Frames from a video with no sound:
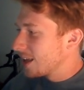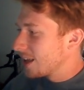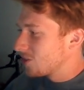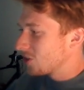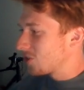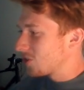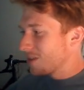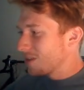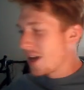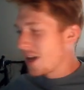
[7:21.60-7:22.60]
just to
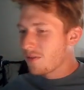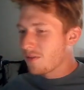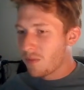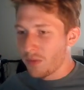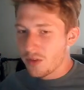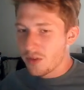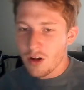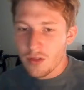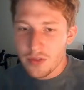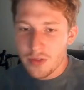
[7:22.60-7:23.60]
make
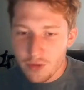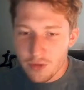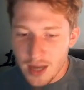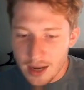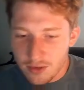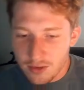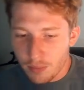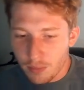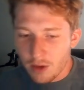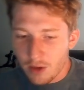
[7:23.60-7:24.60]
different decks to
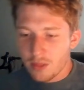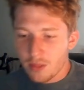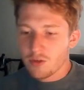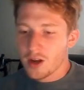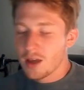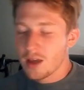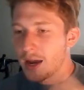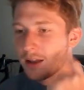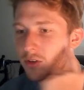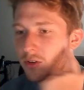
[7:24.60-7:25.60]
play with and try to get
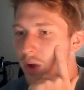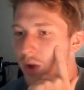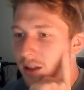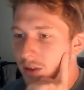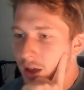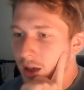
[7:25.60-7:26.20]
back into ranked.